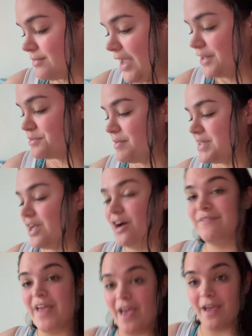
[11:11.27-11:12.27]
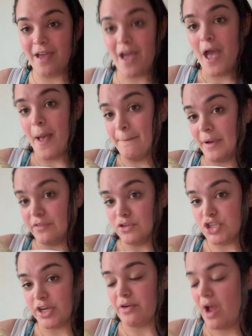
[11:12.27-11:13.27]
I made myself a buffalo
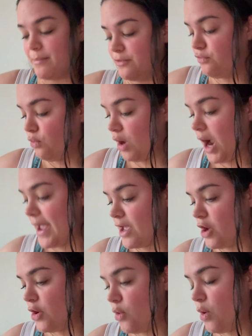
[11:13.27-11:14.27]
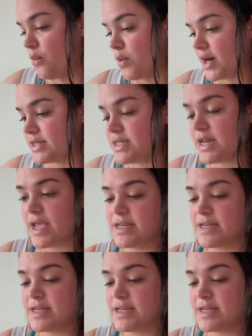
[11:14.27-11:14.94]
chicken wrap before I go work tonight.